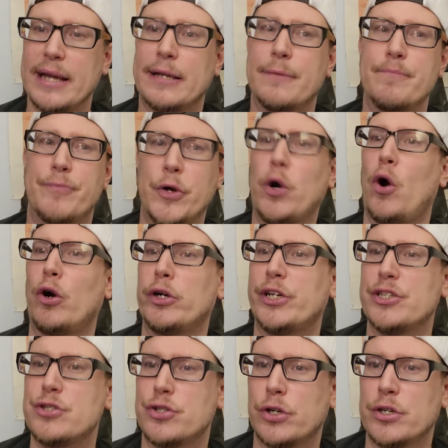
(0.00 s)
Like, there are
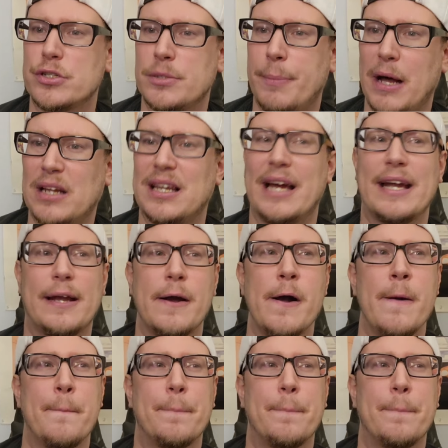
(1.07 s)
concerns about, like,